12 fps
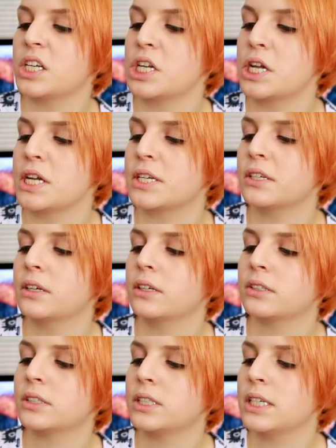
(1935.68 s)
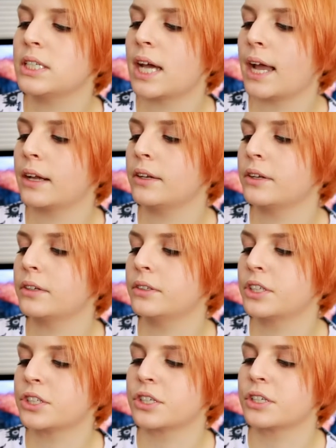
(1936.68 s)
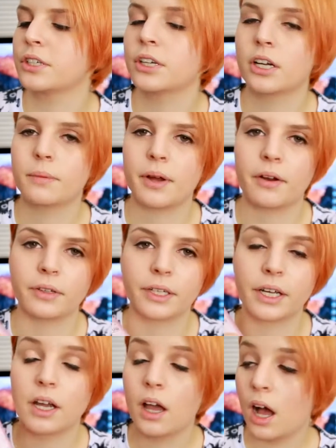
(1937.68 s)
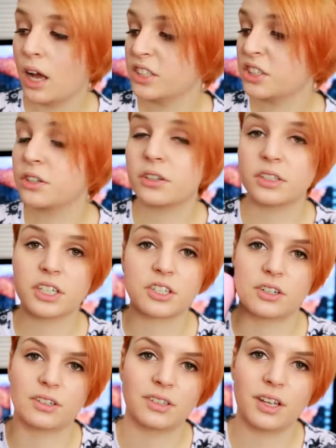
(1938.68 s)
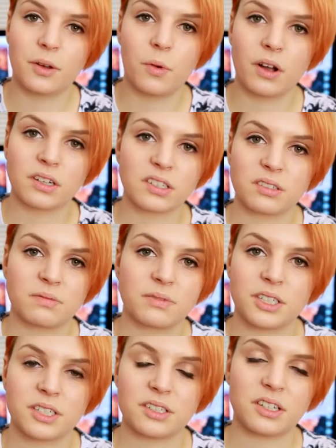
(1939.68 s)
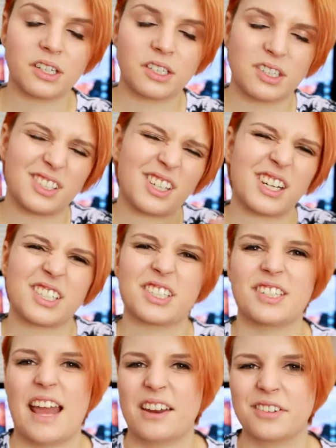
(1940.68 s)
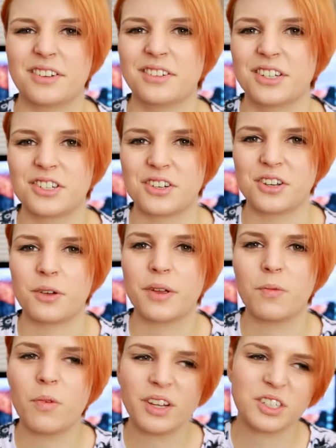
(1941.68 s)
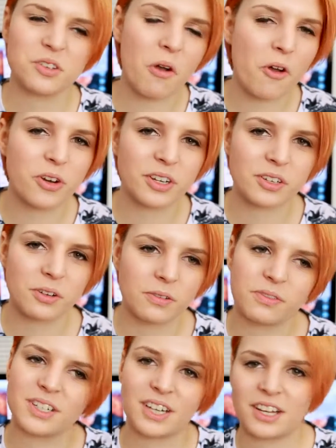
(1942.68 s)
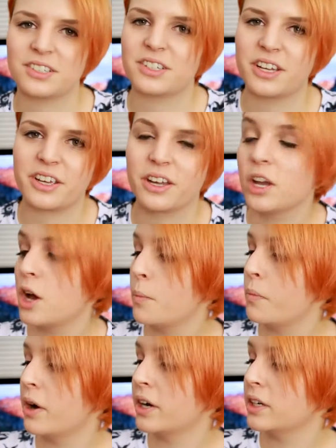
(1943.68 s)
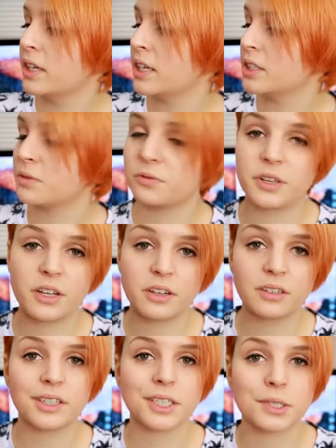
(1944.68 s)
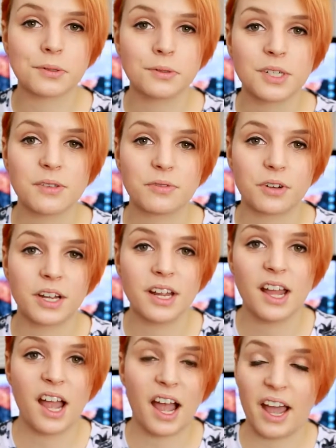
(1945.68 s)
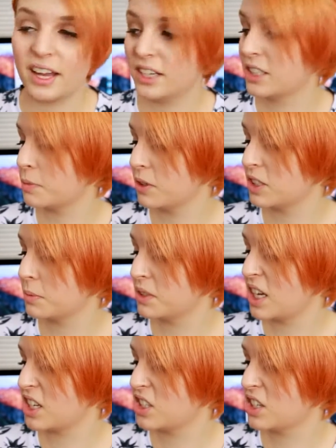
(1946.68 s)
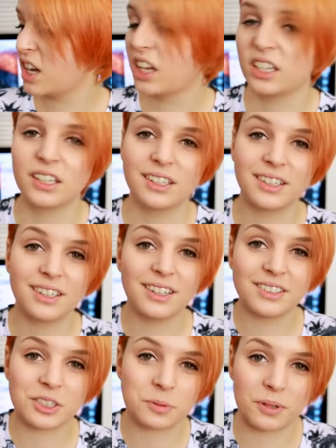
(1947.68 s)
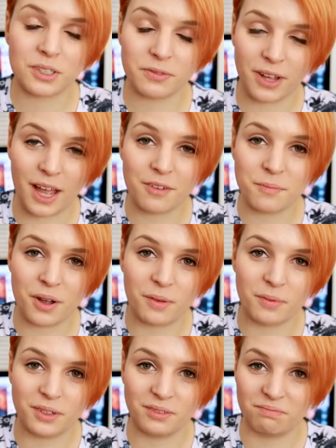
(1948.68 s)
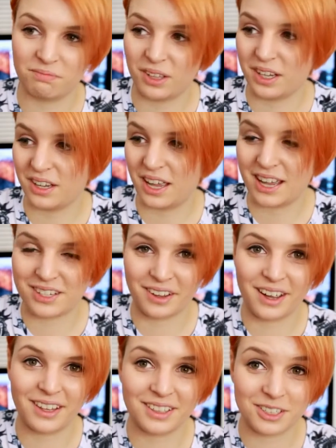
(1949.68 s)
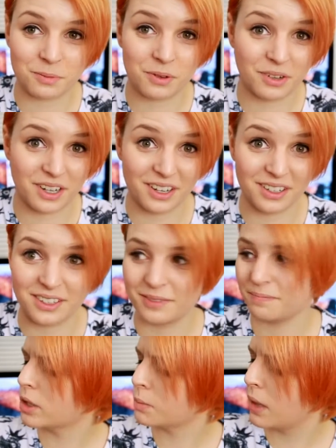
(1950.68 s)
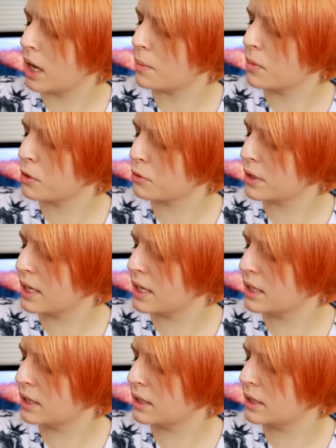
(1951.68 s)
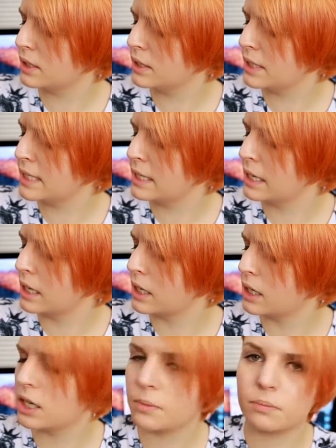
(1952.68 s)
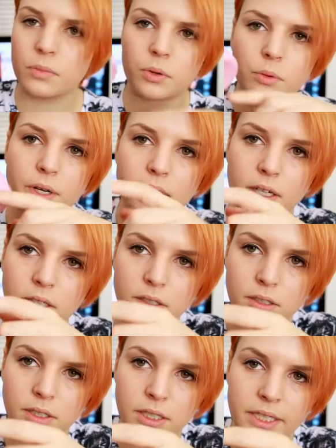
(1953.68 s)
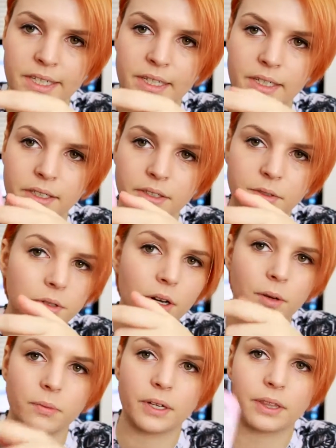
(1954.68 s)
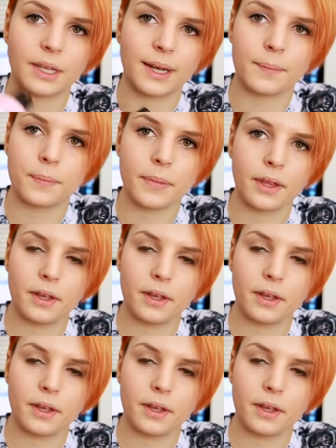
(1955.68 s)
Neat. So detangling conditioner, apparently. It's a good conditioner. It works, it's like a standard conditioner, you know. It's good, it's not fantastic, but it's vegan, it's cruelty free, and it's supposed to protect your colour. So I suppose if you have permanent like hair dye, this would be really good. Oh, it's by Maria Neela. Maria Neela, you can't read that.